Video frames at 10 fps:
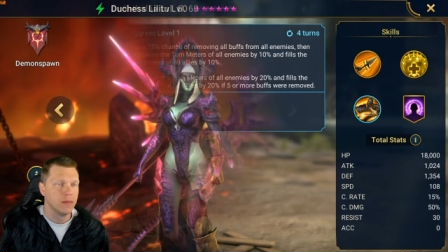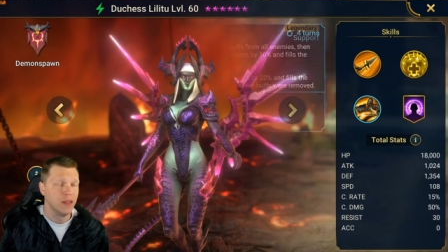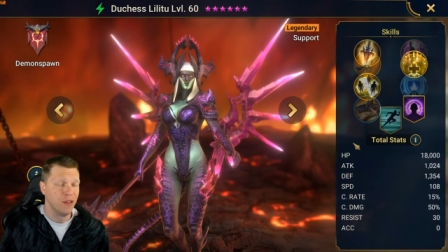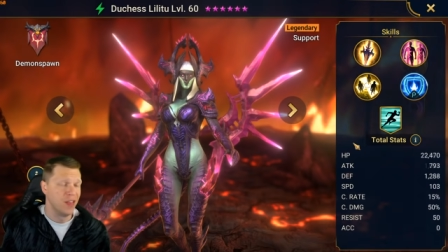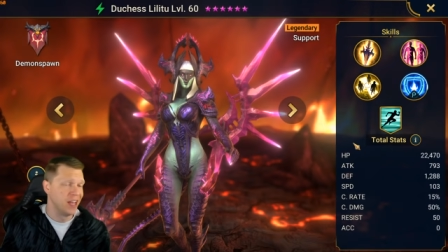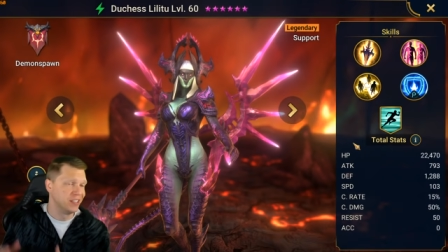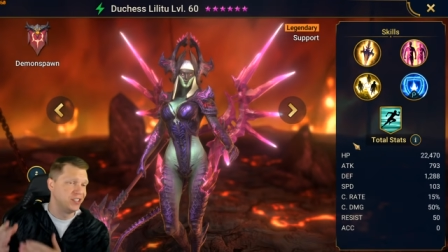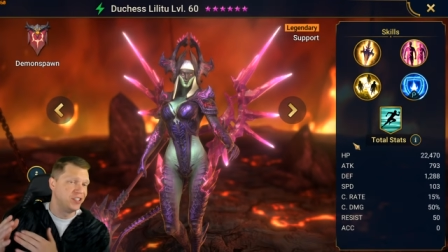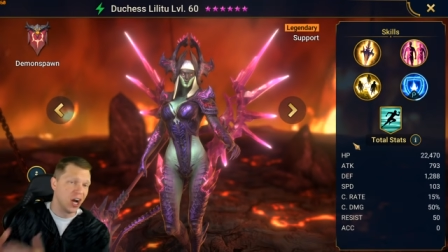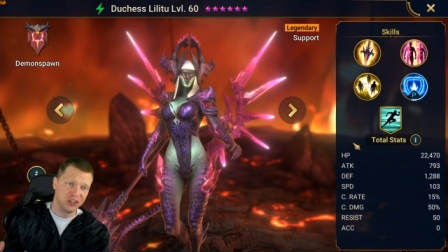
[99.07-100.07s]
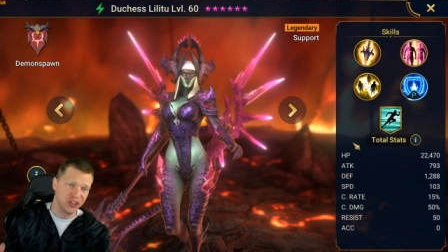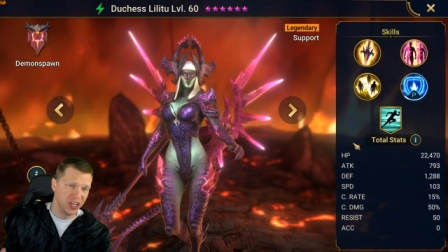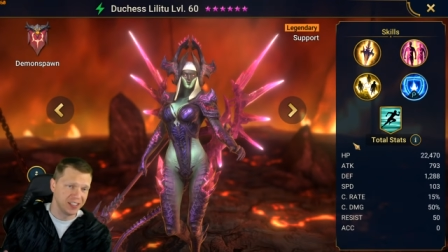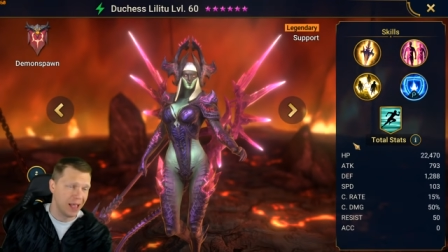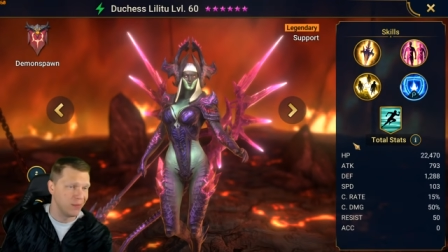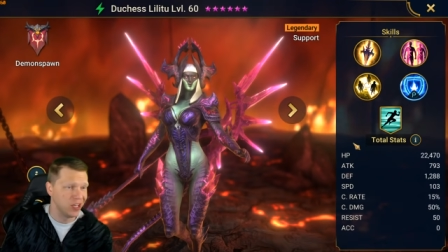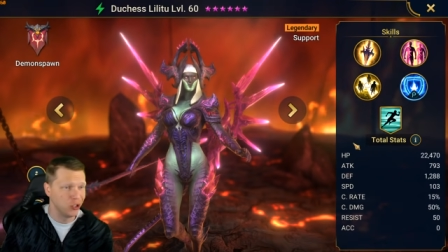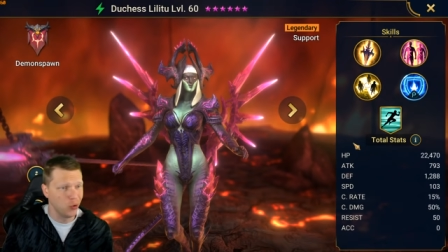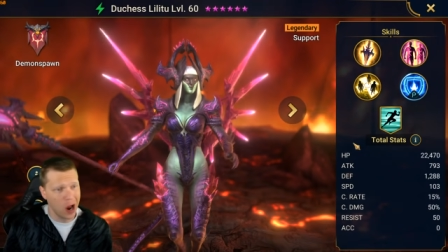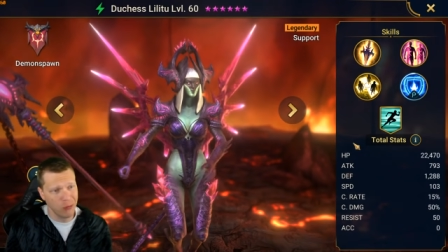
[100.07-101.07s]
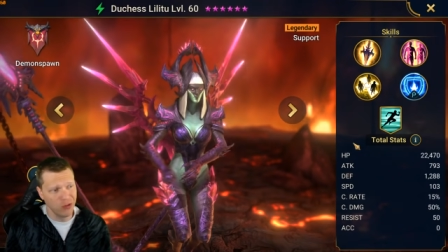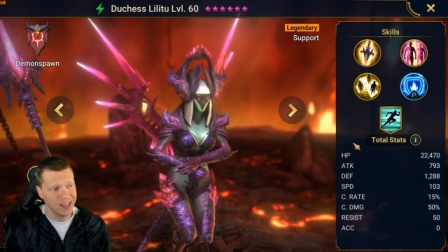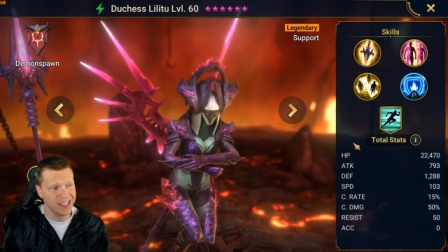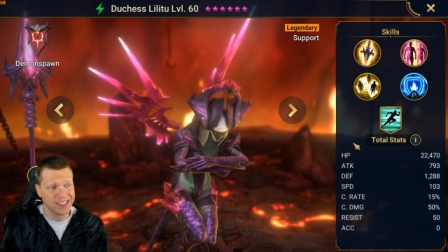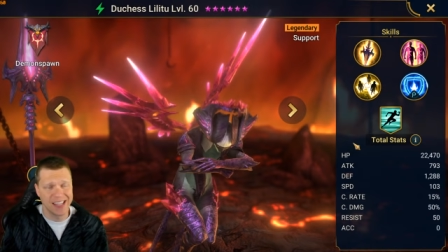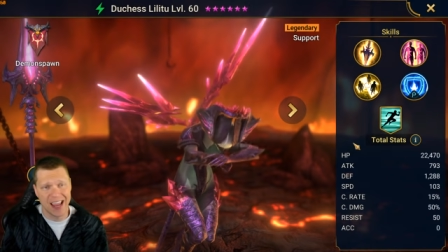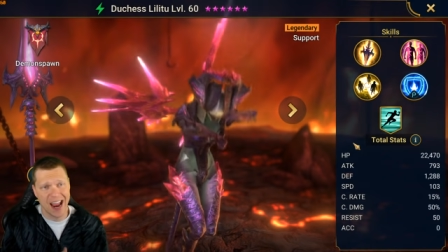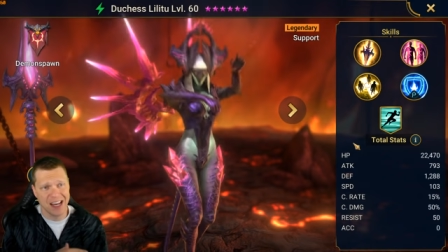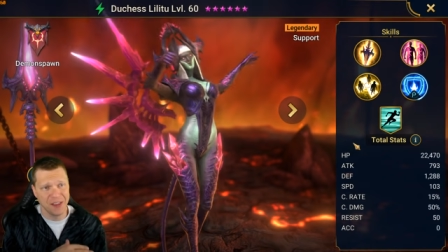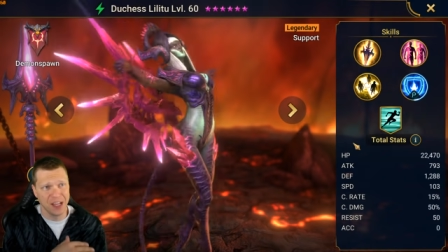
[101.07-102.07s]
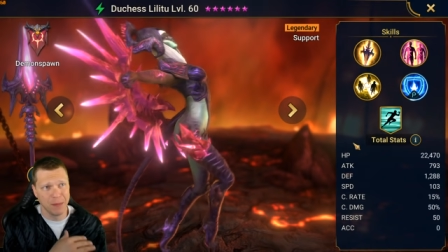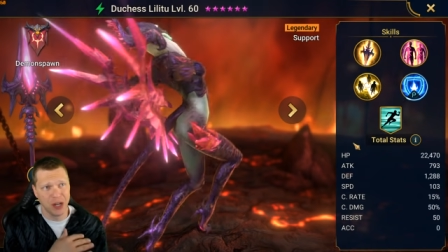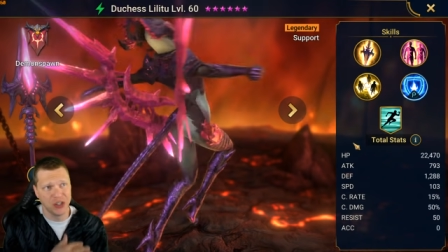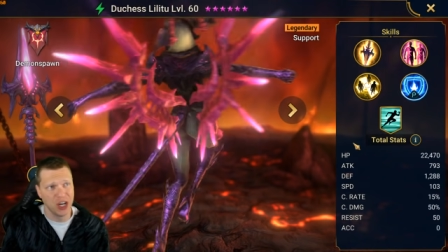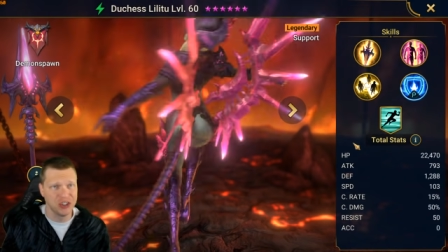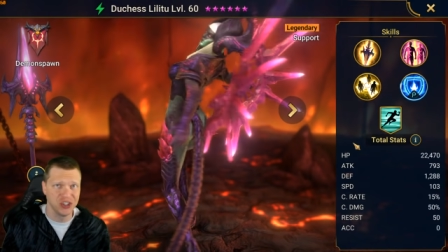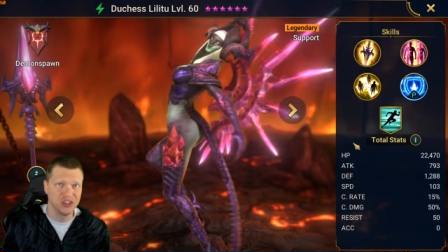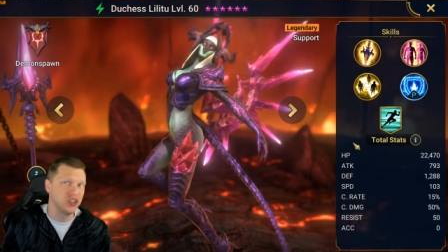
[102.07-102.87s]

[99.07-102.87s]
Then Duchess, I mean, do I really need to say anything about Duchess?